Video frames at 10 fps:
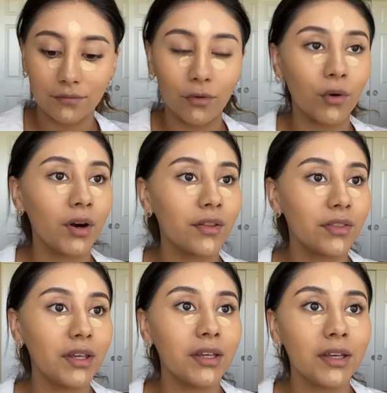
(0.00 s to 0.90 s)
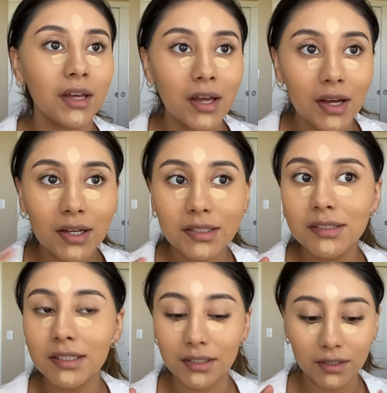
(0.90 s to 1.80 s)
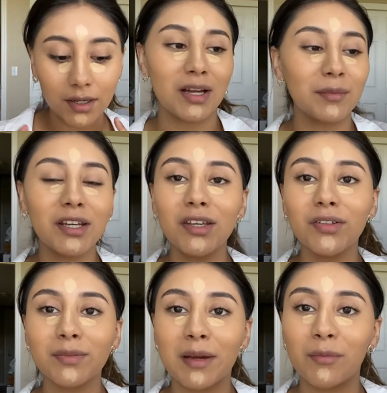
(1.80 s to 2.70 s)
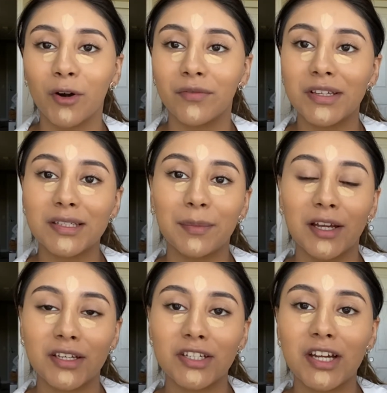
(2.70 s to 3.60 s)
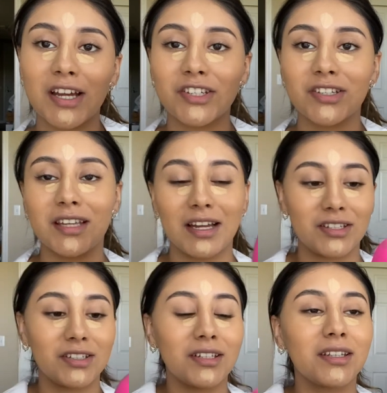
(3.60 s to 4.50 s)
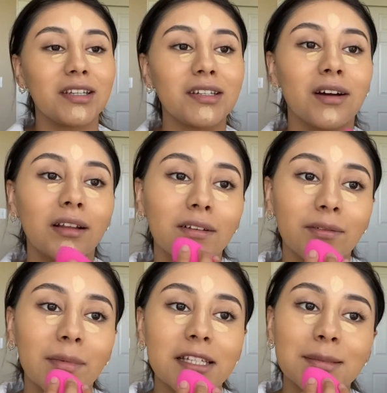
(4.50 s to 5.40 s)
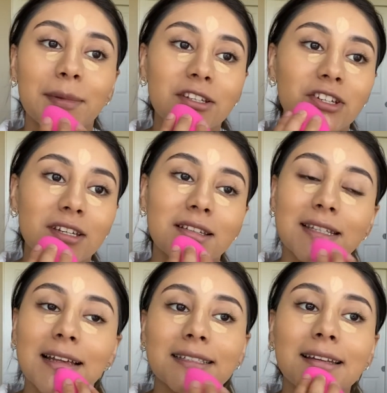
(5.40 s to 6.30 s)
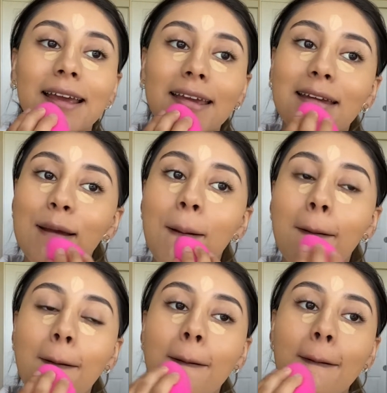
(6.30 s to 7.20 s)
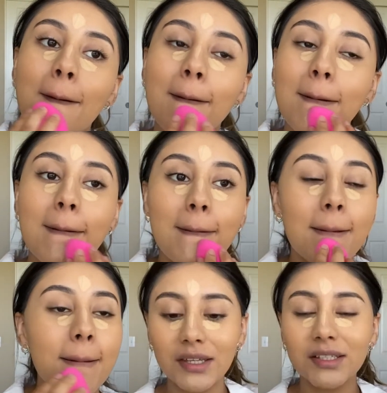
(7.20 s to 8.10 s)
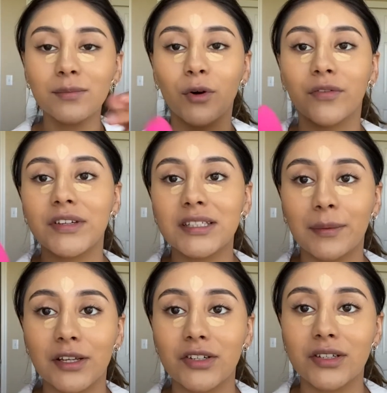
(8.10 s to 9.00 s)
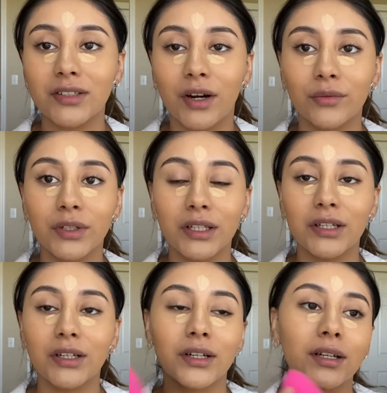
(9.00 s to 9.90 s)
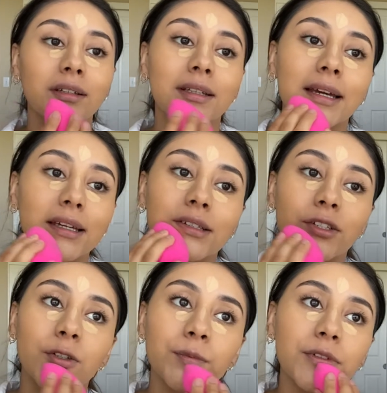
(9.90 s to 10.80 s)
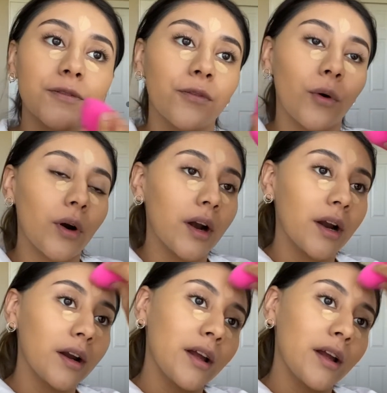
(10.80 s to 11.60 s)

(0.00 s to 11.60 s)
for the concealer, I'm going to use my Morphe sponge. I just actually cleaned all of my sponges last night. These Morphe sponges are really good like dupes for